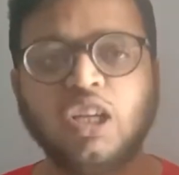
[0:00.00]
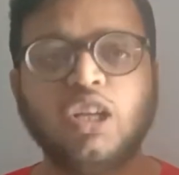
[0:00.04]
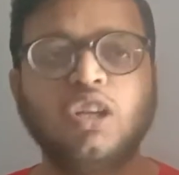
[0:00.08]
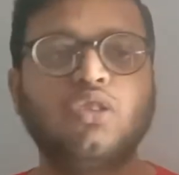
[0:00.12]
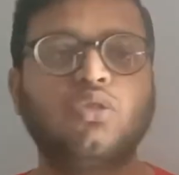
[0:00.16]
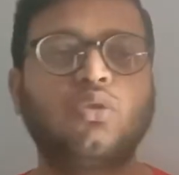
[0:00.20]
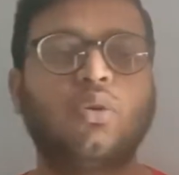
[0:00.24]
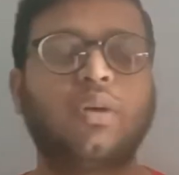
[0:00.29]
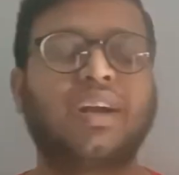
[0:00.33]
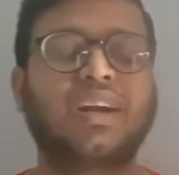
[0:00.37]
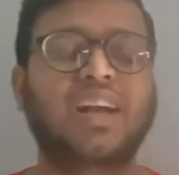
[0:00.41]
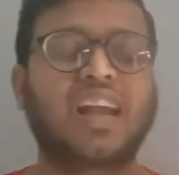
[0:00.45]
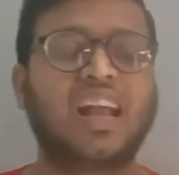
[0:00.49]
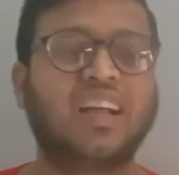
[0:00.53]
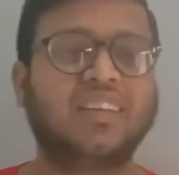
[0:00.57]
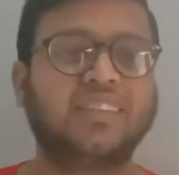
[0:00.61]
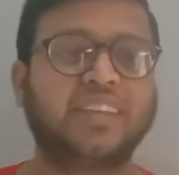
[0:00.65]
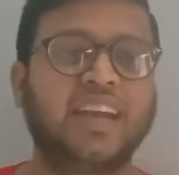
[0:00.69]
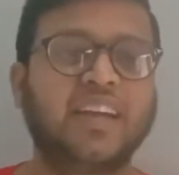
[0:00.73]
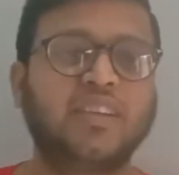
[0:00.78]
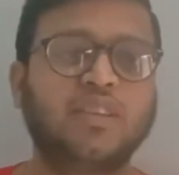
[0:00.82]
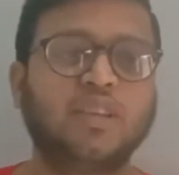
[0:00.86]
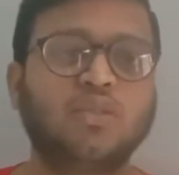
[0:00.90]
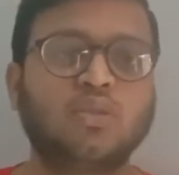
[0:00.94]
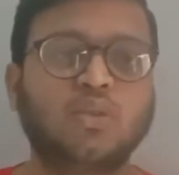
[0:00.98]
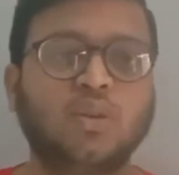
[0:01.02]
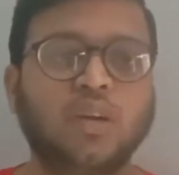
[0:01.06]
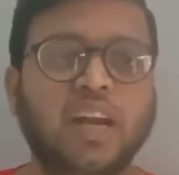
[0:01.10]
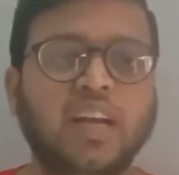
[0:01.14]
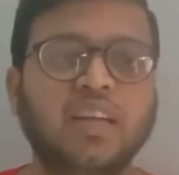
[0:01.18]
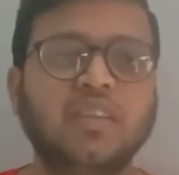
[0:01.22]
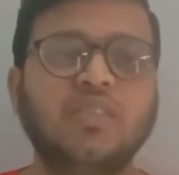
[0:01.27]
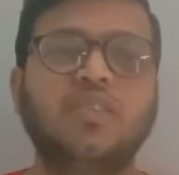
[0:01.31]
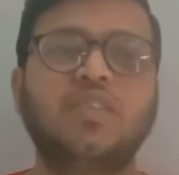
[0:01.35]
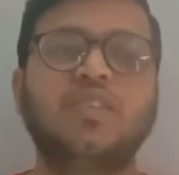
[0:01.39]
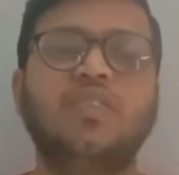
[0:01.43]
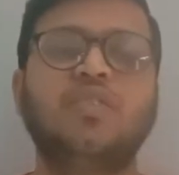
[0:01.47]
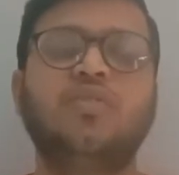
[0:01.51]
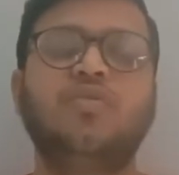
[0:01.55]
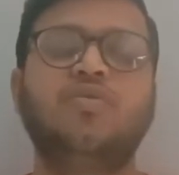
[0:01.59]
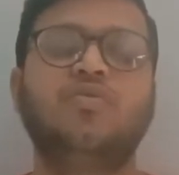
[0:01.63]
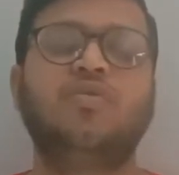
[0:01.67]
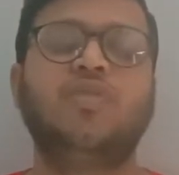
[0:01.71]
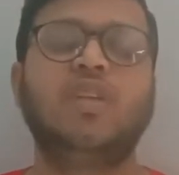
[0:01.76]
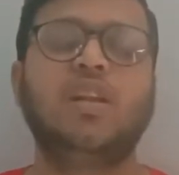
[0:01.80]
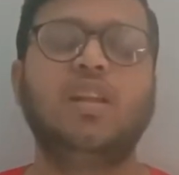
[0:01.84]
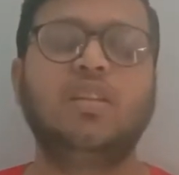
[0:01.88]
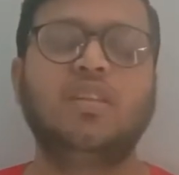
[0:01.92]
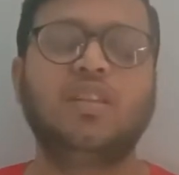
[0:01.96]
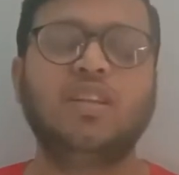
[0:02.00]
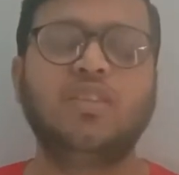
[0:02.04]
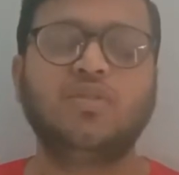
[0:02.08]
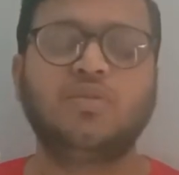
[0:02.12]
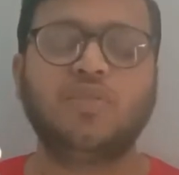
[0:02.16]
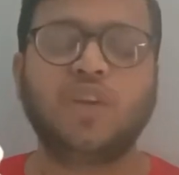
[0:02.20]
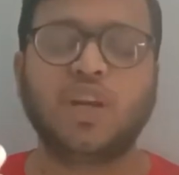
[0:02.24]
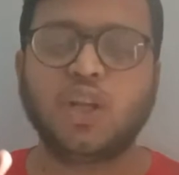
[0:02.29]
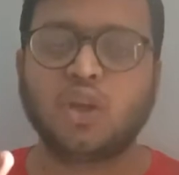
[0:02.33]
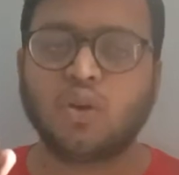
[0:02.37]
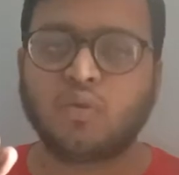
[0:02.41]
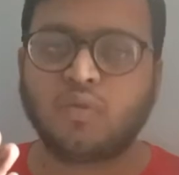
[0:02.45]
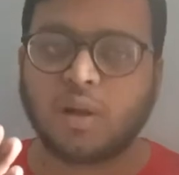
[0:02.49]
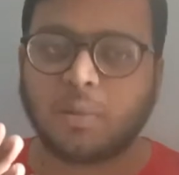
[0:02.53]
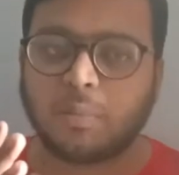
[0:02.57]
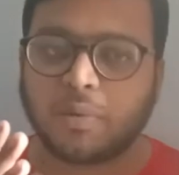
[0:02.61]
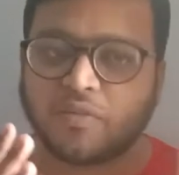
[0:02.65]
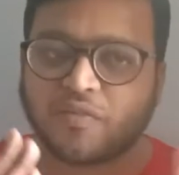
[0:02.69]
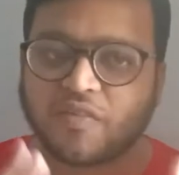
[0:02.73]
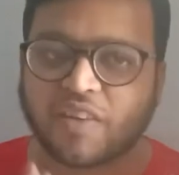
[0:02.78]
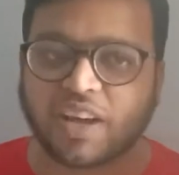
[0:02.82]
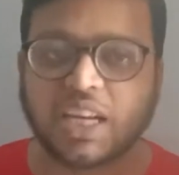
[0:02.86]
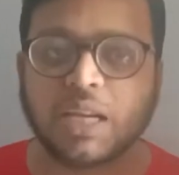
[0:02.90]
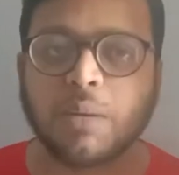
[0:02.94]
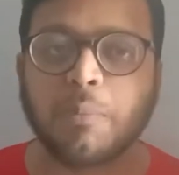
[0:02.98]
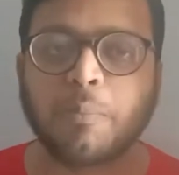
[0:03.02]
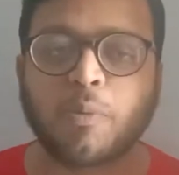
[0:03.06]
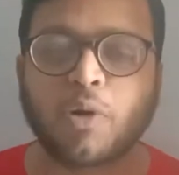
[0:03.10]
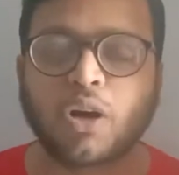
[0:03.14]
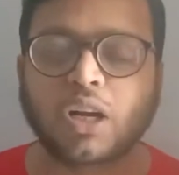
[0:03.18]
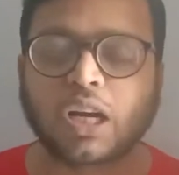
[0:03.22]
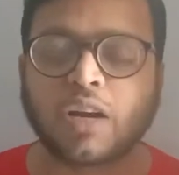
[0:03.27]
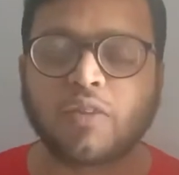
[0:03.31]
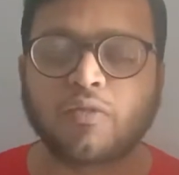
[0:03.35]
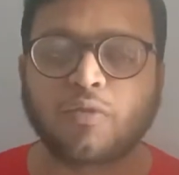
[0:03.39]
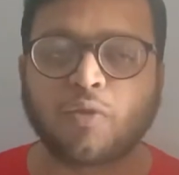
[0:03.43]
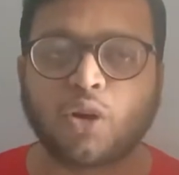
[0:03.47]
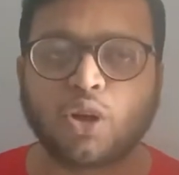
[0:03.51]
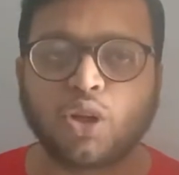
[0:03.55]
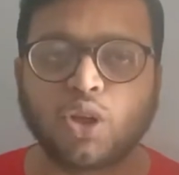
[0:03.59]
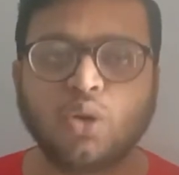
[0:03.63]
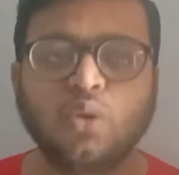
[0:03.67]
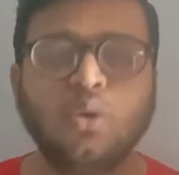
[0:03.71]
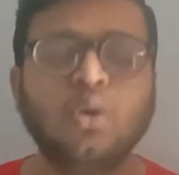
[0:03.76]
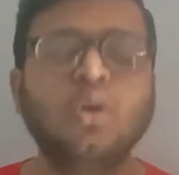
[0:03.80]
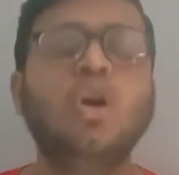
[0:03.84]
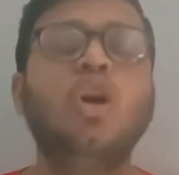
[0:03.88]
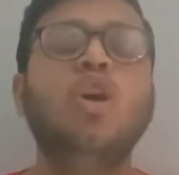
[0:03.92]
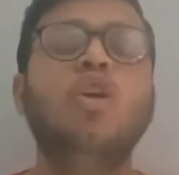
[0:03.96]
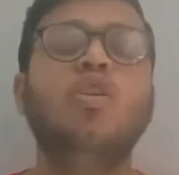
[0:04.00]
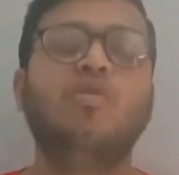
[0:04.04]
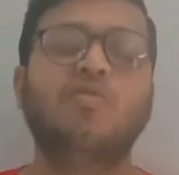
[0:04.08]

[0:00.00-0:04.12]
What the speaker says: So class 8 students, this video will be very important for you.